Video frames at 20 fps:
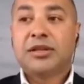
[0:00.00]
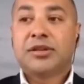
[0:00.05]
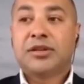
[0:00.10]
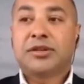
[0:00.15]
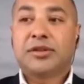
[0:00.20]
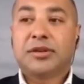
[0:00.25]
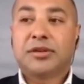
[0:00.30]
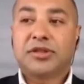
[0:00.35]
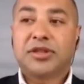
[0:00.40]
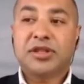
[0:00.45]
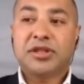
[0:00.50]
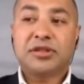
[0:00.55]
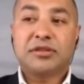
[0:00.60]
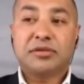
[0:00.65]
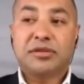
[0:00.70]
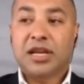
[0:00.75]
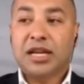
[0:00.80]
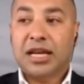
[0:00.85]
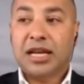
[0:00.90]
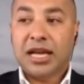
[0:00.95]
So just
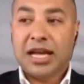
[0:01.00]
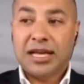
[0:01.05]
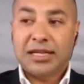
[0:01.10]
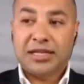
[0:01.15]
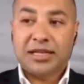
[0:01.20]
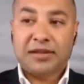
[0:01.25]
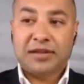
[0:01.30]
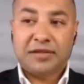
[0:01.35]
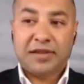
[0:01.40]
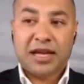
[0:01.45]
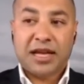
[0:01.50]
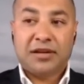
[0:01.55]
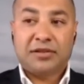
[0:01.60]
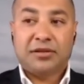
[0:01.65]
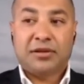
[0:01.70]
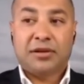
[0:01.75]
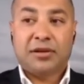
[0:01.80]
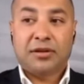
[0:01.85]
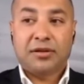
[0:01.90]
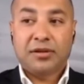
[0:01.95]
realizing that,
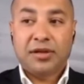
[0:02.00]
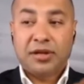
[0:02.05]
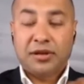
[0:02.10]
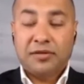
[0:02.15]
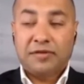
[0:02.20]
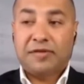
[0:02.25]
or